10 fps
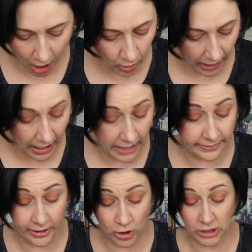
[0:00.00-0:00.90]
Okay, I
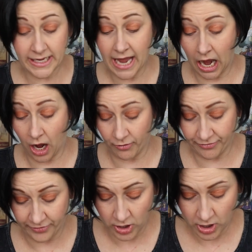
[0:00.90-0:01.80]
literally have
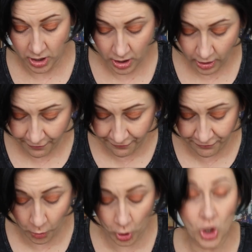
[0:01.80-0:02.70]

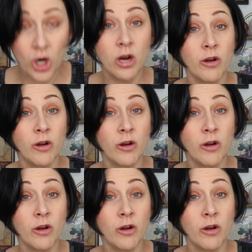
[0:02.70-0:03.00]
four,